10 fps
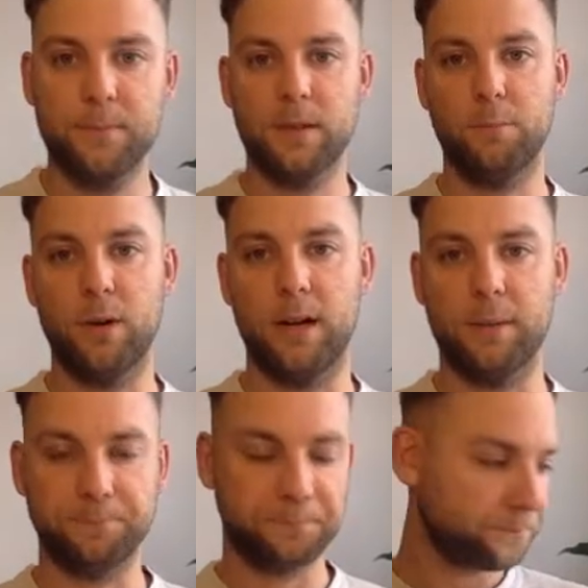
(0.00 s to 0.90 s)
Brilliant.
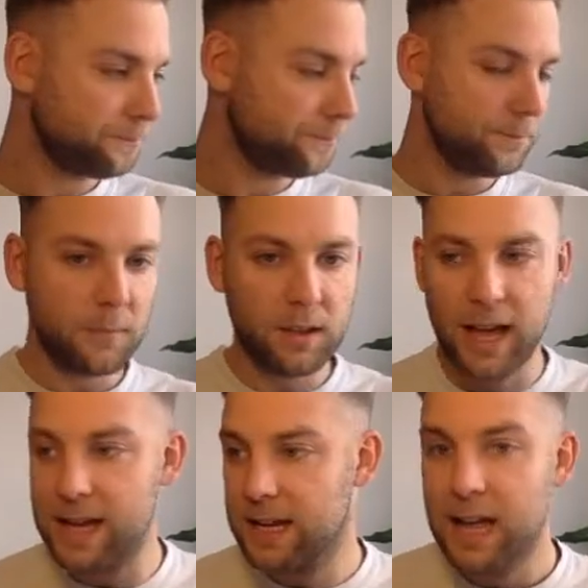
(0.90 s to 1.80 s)

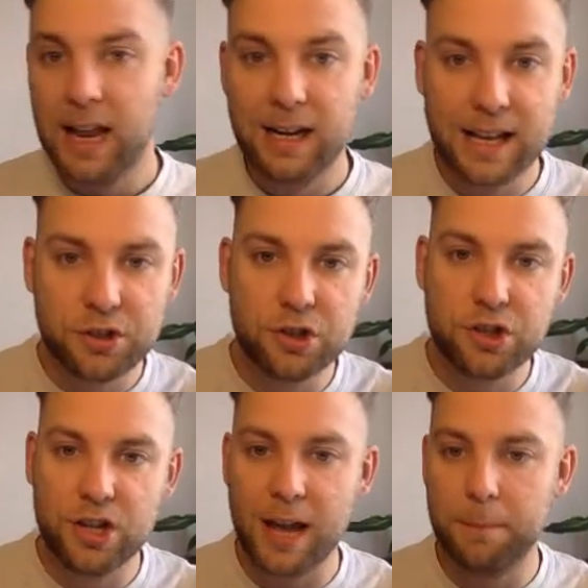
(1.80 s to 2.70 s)
Okay, let's just
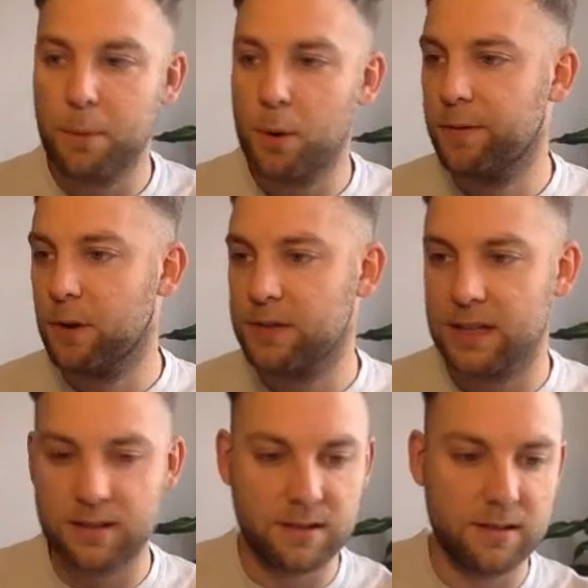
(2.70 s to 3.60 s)
check both of those
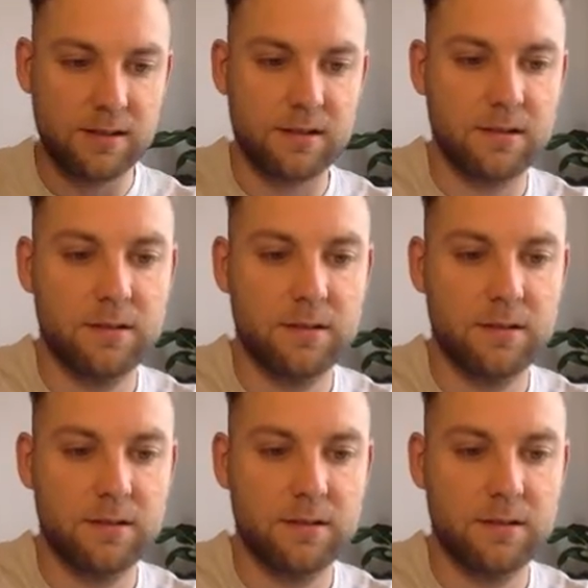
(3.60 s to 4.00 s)
answers.